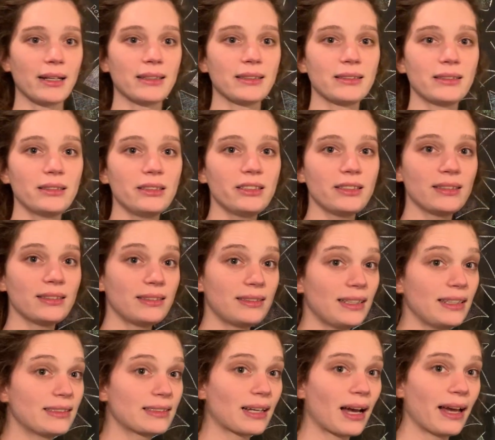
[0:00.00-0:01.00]
such as
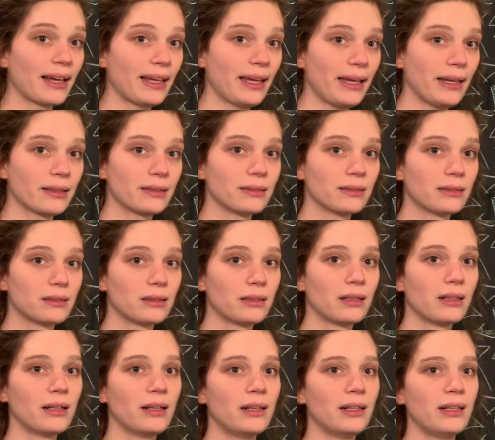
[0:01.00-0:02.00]
this guy here.
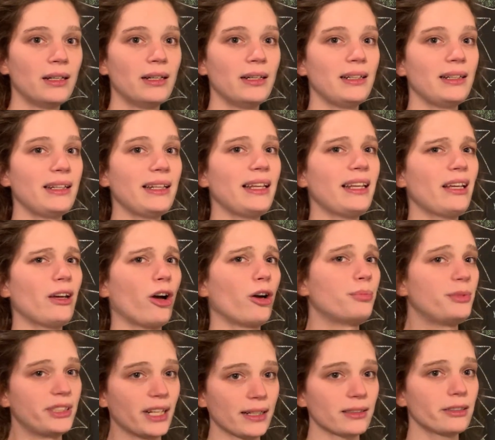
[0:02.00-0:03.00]
The
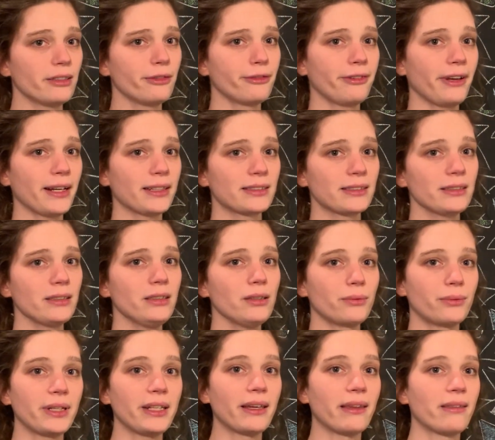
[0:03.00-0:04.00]
objective vector
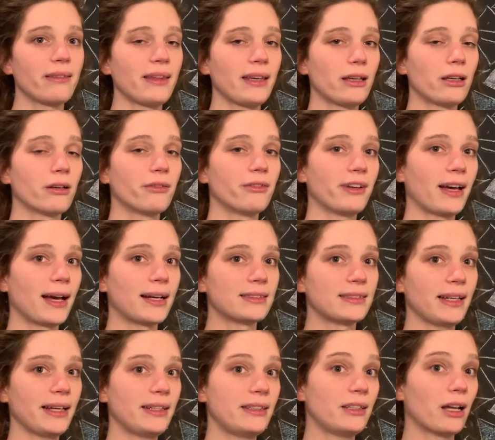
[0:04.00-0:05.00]
we can think of as
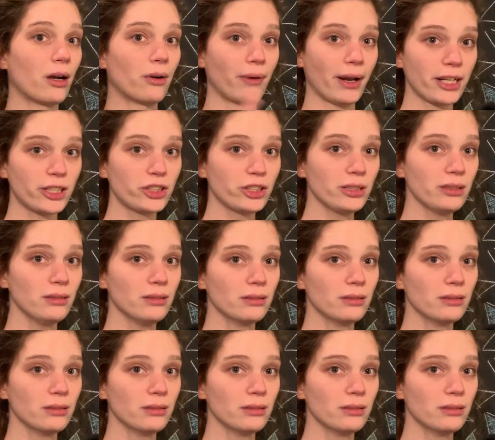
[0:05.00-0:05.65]
a direction.